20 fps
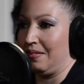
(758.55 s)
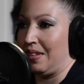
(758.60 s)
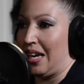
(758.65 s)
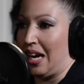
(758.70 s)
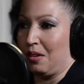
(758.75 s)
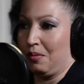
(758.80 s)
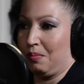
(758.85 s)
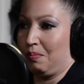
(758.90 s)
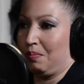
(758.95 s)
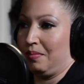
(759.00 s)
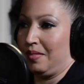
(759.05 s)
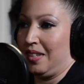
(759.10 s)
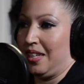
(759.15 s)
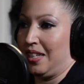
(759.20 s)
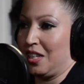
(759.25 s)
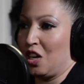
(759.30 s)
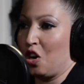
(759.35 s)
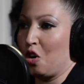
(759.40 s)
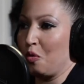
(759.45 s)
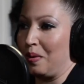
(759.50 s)
out in
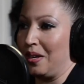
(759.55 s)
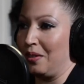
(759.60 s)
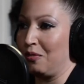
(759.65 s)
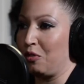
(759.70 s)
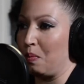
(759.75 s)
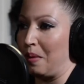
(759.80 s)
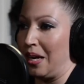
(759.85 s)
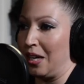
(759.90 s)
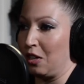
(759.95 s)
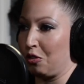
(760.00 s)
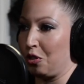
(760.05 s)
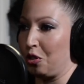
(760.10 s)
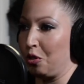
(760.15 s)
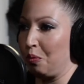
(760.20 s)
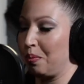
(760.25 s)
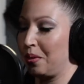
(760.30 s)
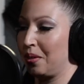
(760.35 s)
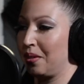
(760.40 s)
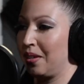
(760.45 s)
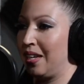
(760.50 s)
the open for my
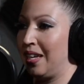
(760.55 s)
group.